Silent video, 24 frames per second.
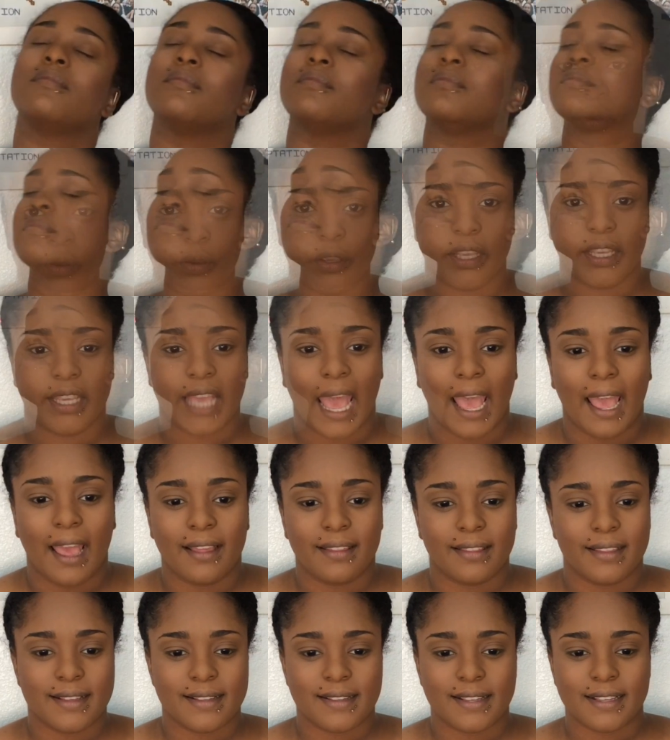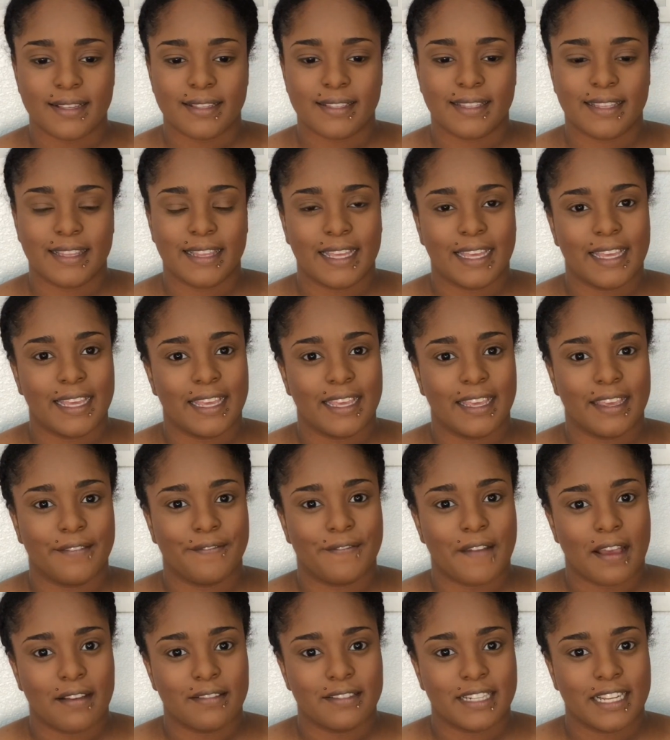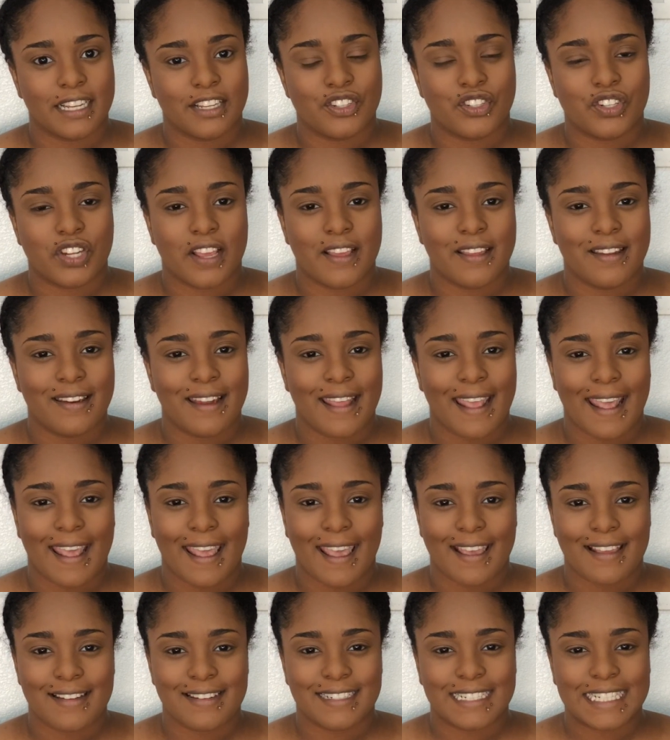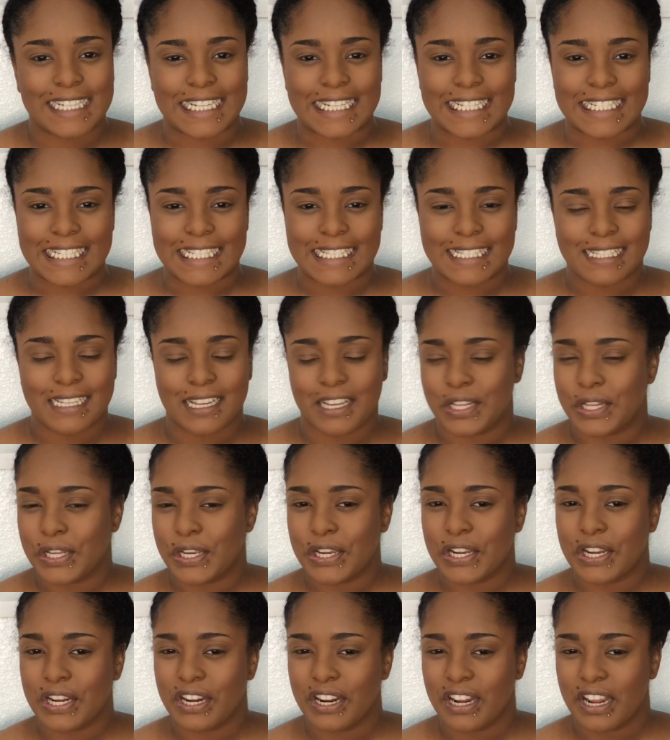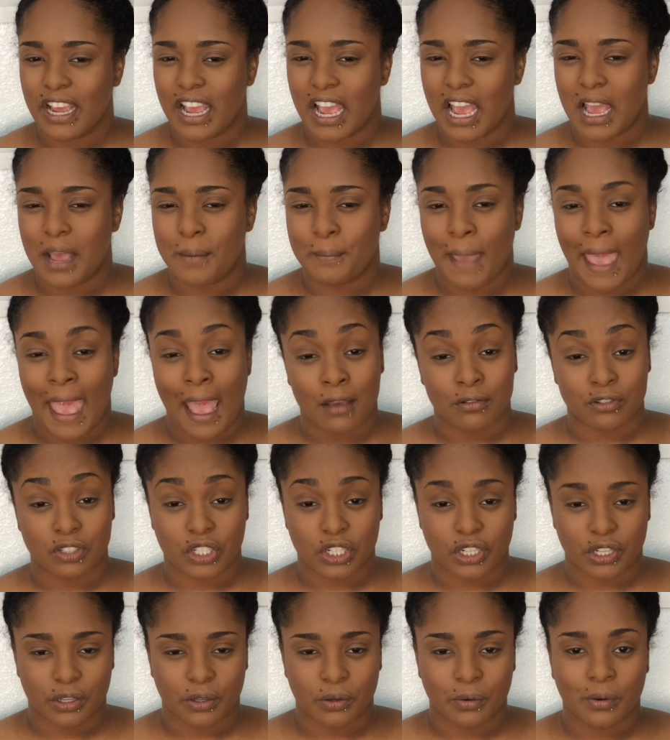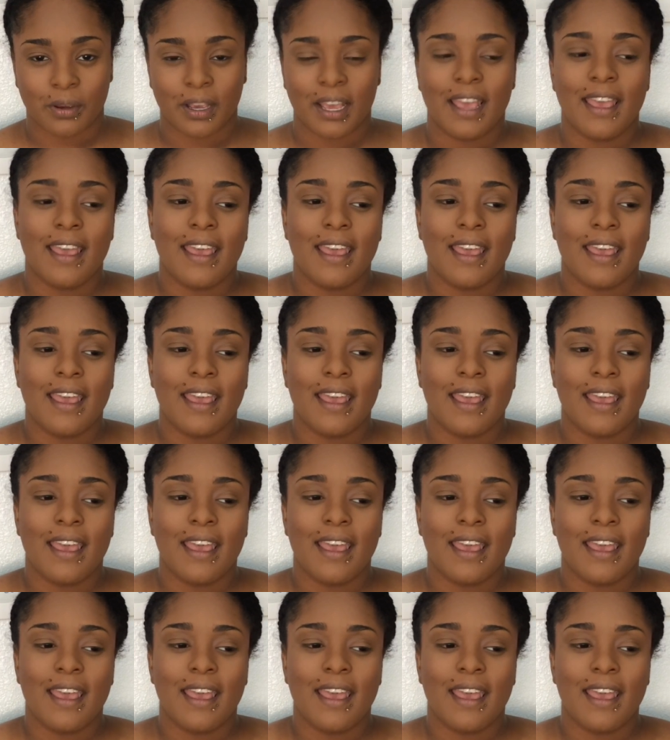So yeah, this is the foundation and concealer how-to.